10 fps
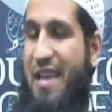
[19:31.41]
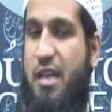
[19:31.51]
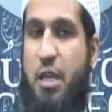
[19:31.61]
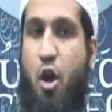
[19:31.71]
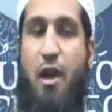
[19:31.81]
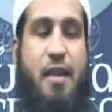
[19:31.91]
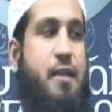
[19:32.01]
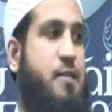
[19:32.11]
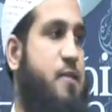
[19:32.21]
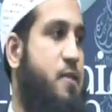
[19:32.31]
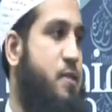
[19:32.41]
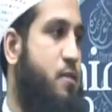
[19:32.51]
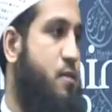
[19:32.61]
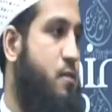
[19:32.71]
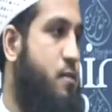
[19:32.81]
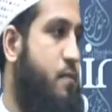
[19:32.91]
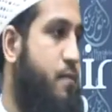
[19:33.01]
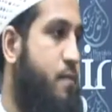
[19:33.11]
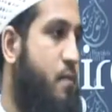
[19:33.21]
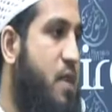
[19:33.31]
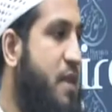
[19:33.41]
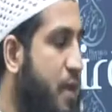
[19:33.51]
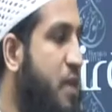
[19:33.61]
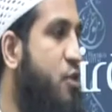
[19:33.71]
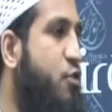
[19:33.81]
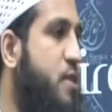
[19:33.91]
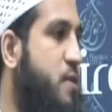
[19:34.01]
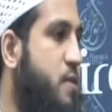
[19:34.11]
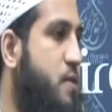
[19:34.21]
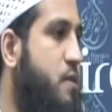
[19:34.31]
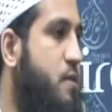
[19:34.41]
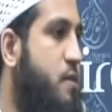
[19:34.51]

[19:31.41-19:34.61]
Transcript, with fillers: in darkness, in ignorance,